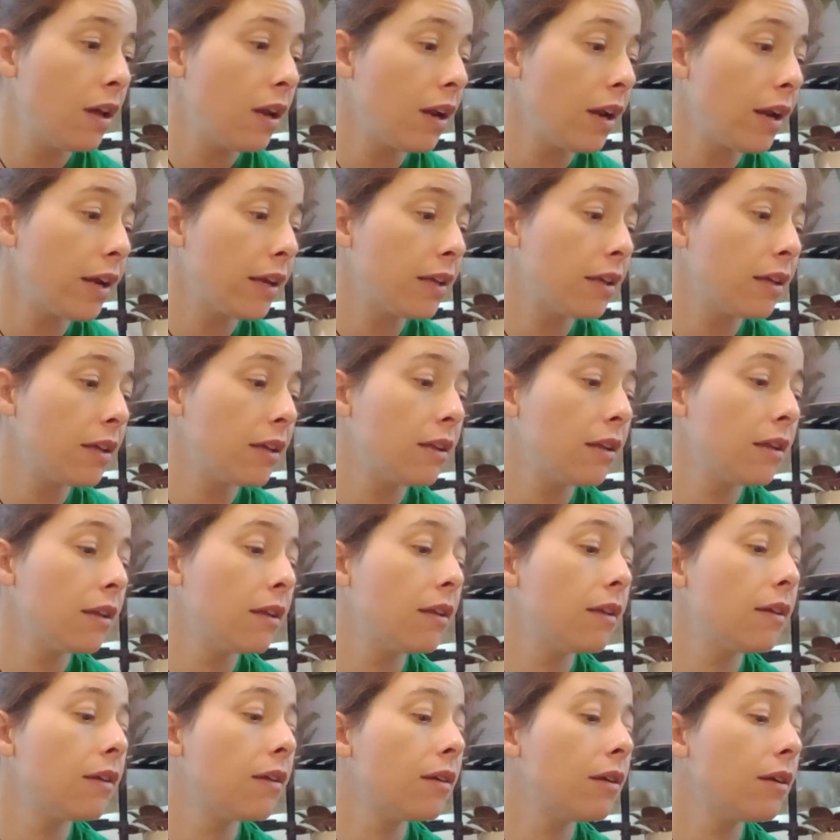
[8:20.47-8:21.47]
Like,
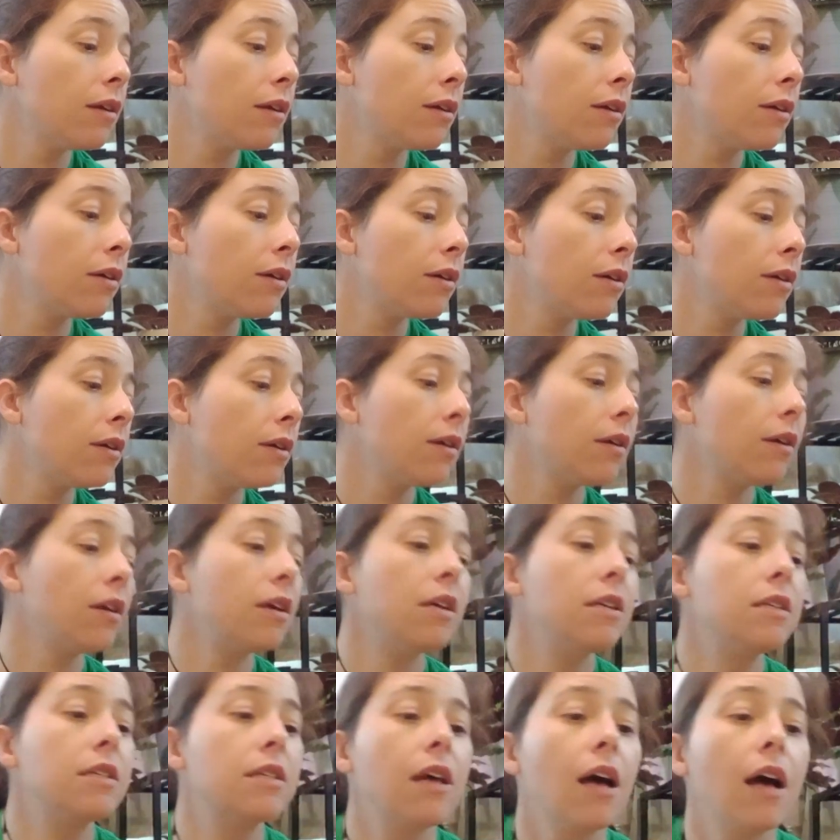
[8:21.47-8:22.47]

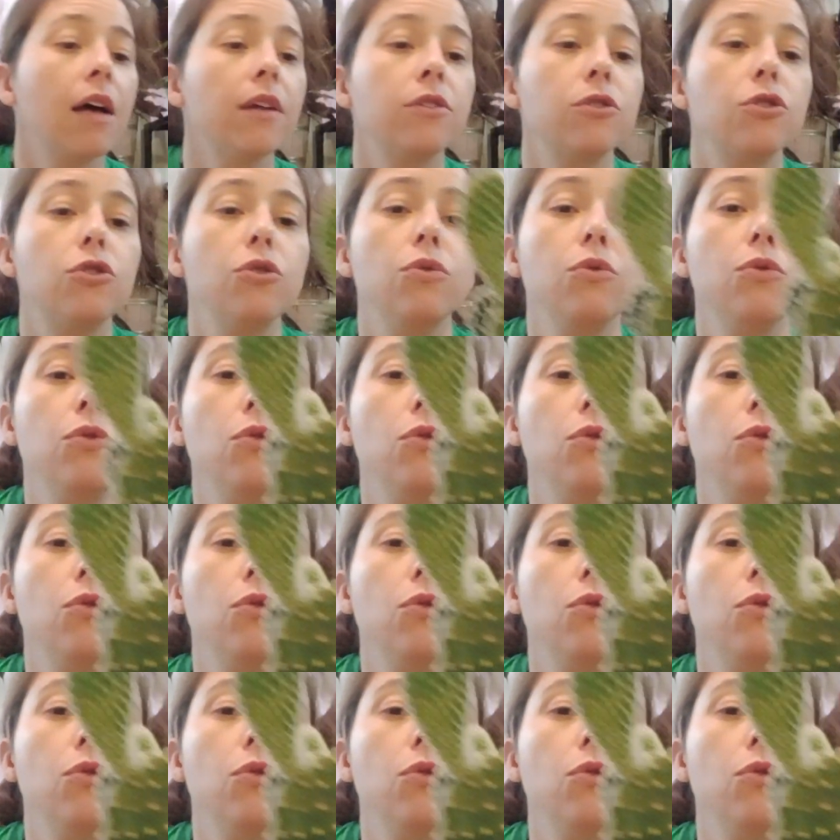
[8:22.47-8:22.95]
he's got 2